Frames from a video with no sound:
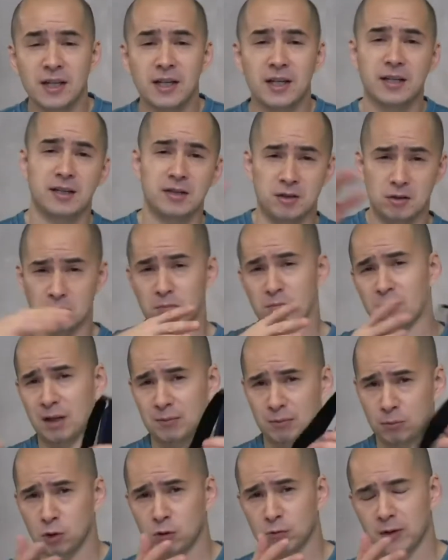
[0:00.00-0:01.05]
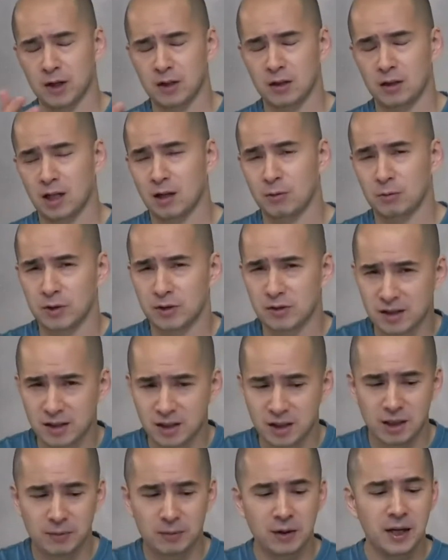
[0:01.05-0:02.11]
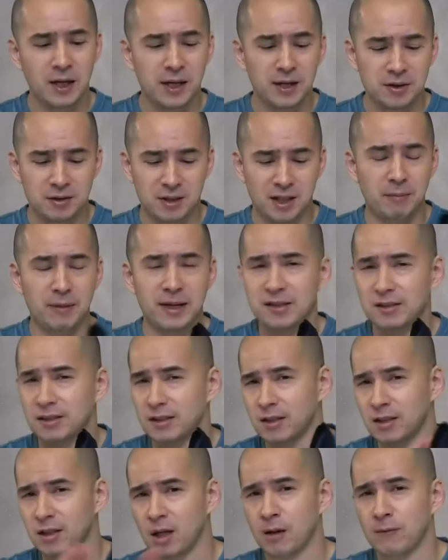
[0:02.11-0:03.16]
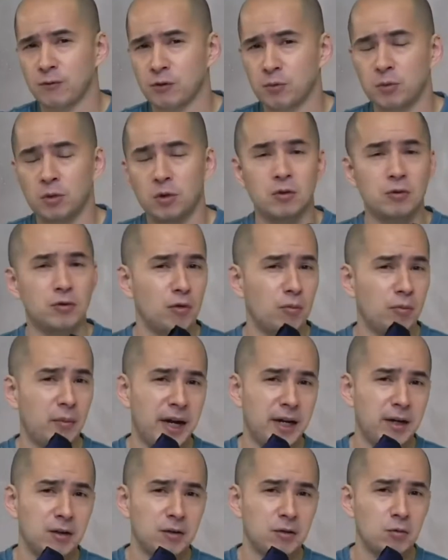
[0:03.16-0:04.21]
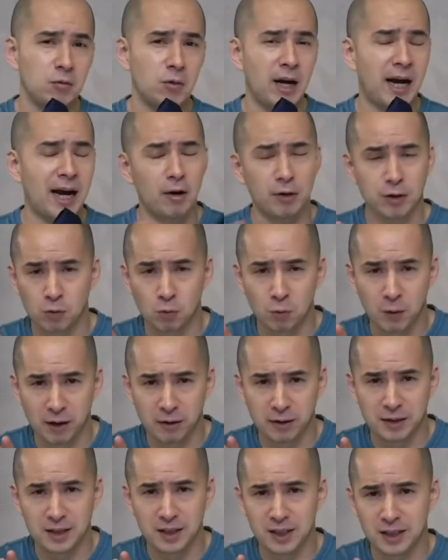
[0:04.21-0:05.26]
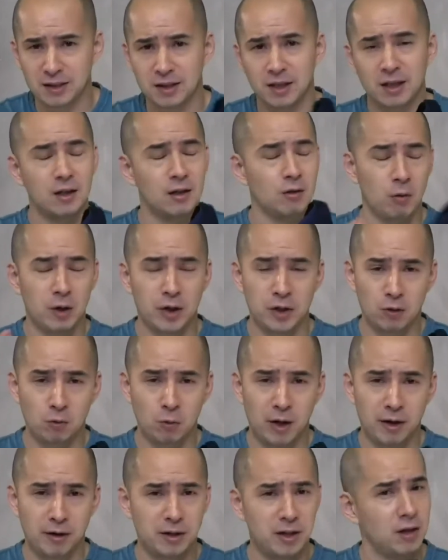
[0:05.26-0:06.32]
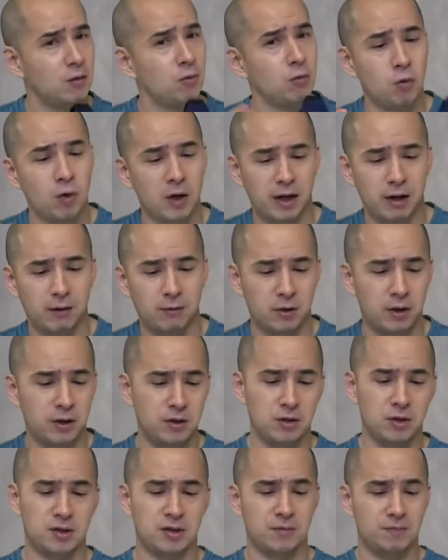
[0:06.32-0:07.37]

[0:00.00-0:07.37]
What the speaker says: because you might roll around a lot where you sleep, so that makes it comfortable no matter how you're wearing it, when you're wearing it, whatever. And you just